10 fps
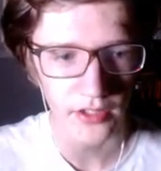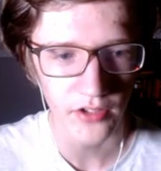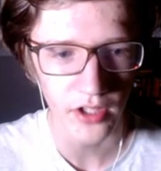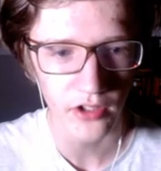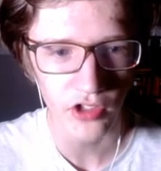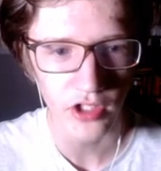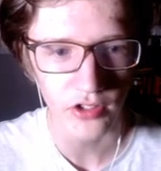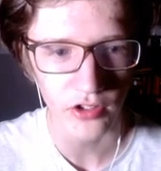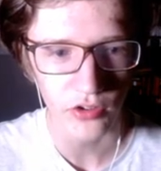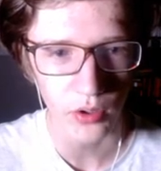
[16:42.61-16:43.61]
He said
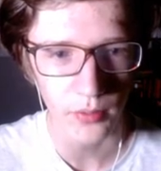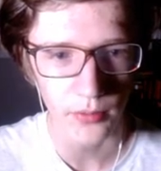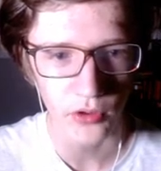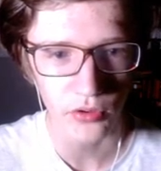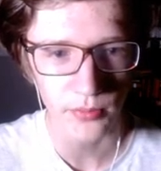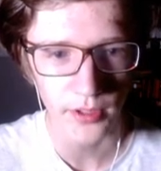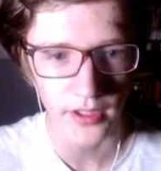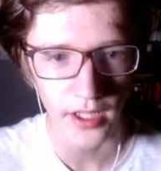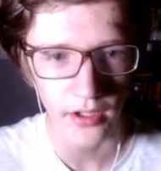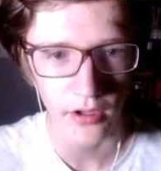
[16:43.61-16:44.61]
Jesus, so I'm assuming
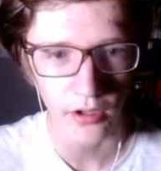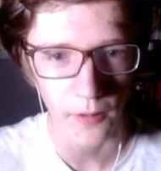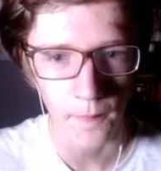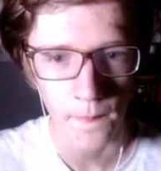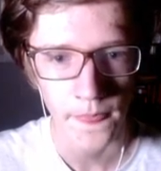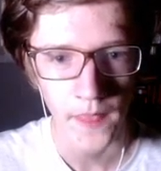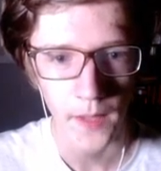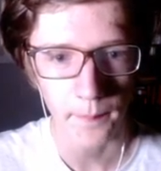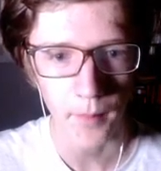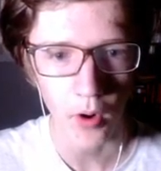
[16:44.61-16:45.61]
they are
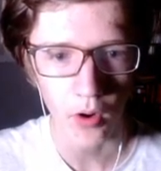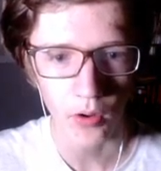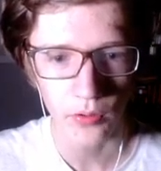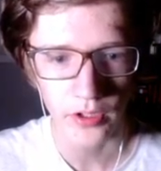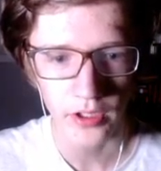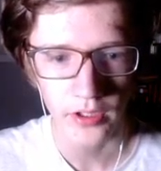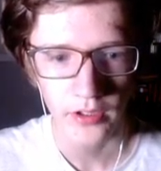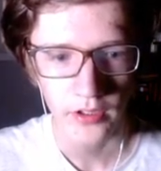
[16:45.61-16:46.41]
mauled